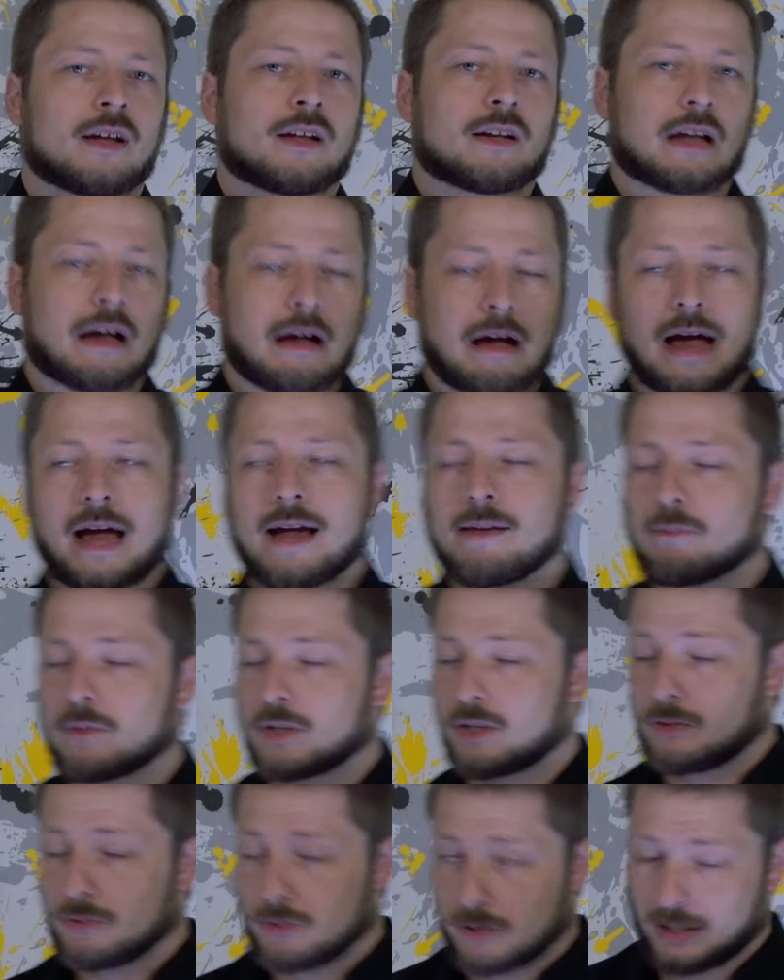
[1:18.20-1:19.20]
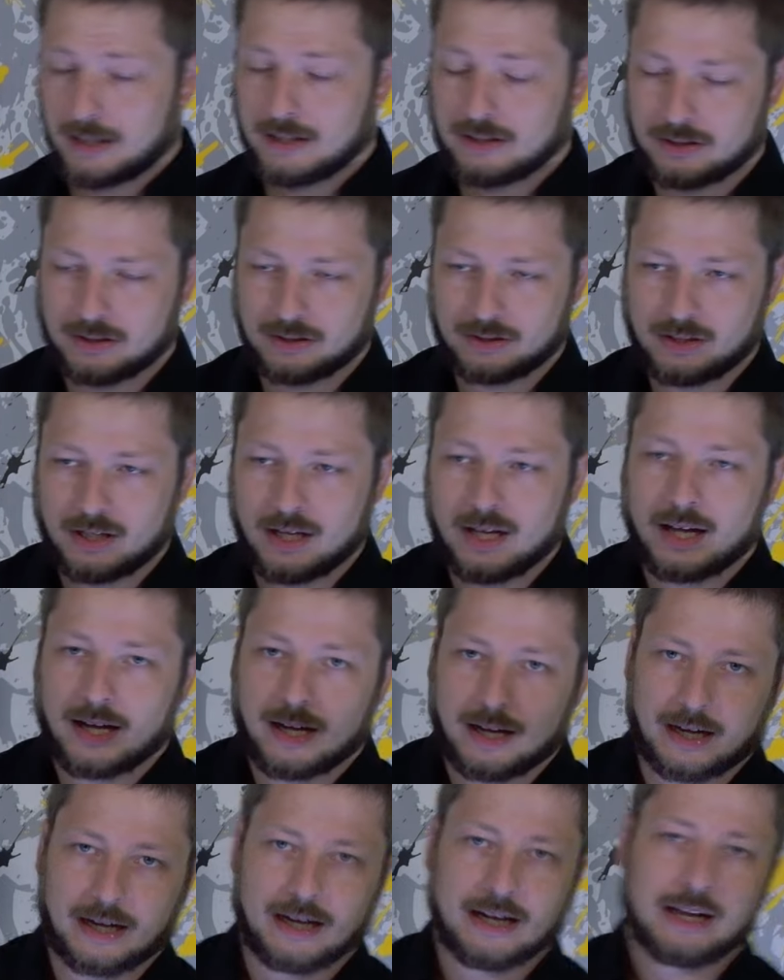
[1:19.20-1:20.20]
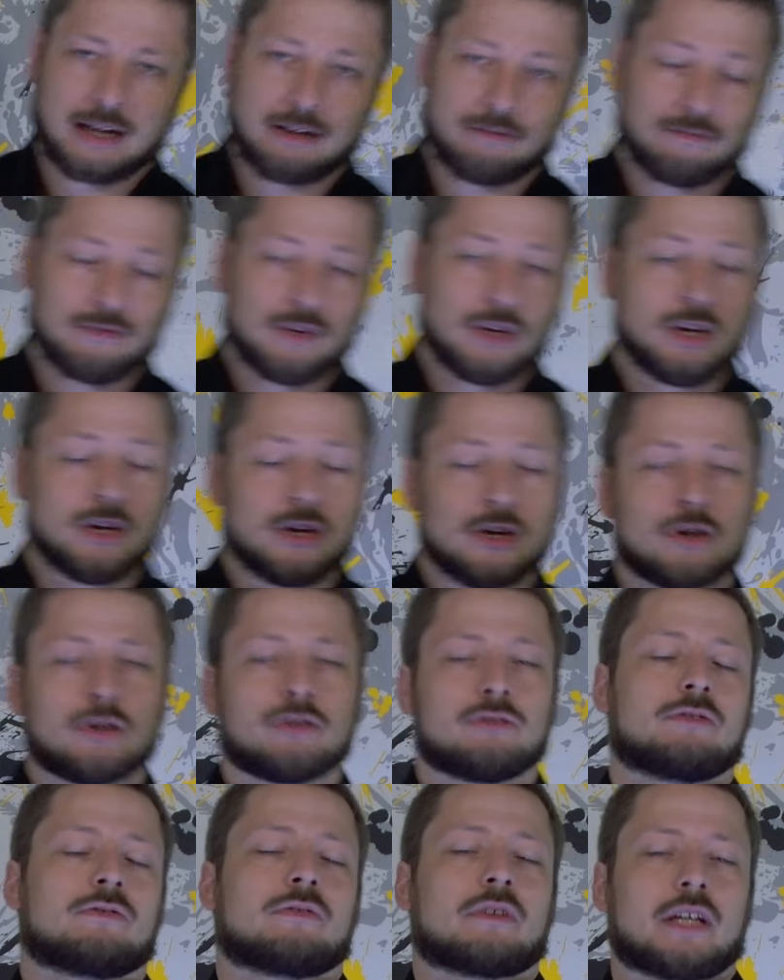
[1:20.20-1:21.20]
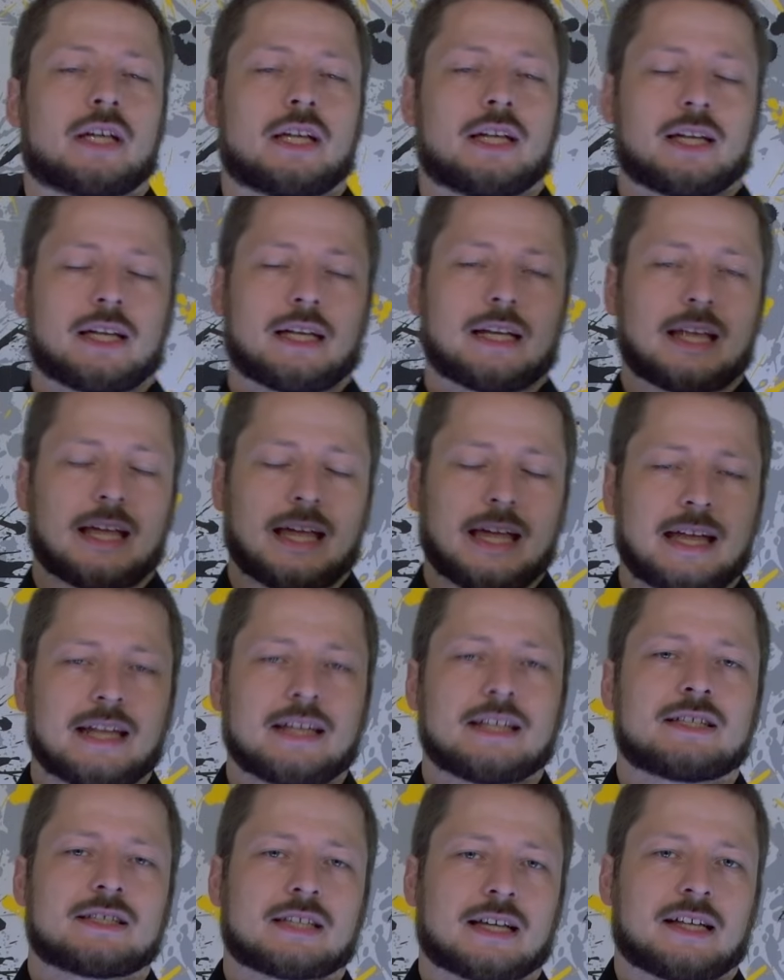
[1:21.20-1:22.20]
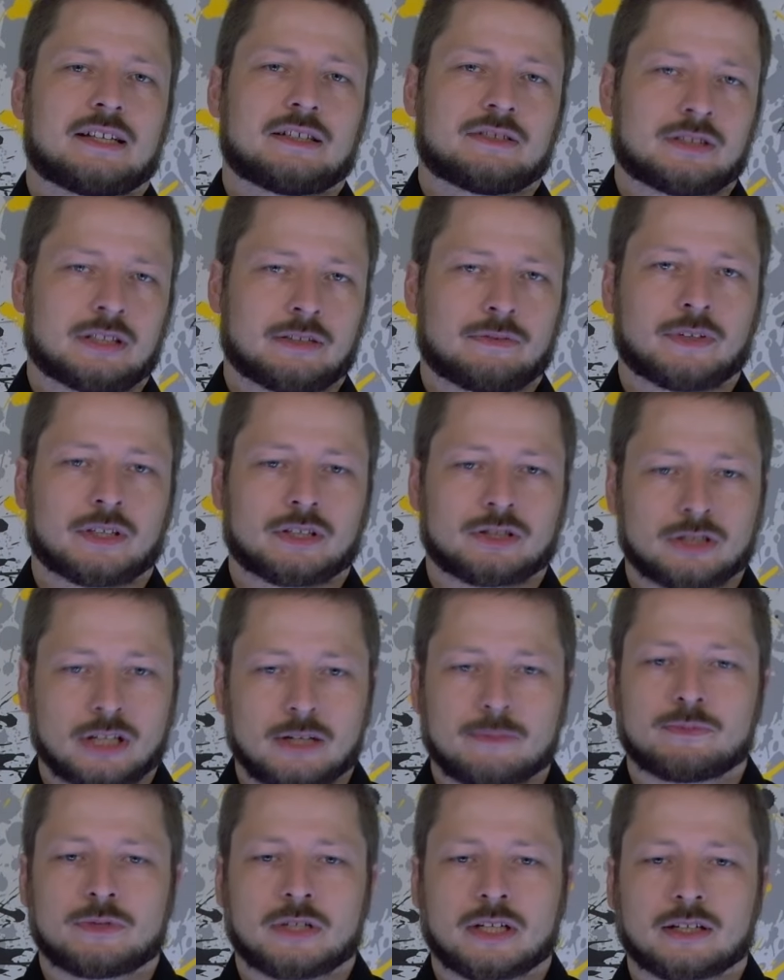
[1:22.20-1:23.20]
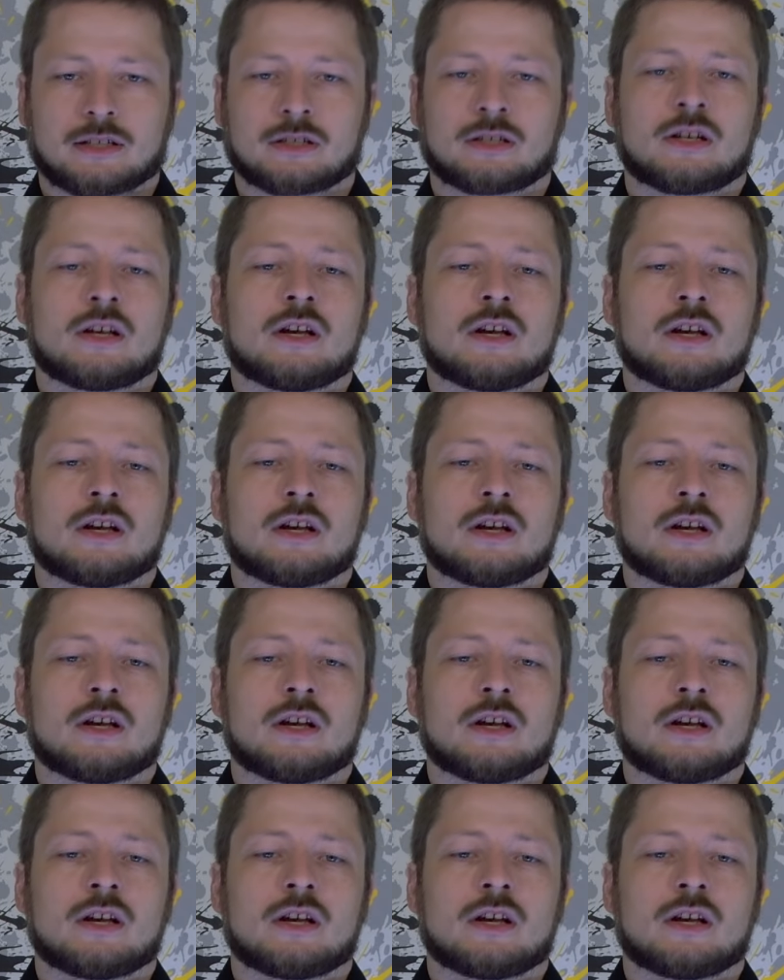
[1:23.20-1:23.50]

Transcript: Now, I'm no scientist. I have no degree in any scientific subject,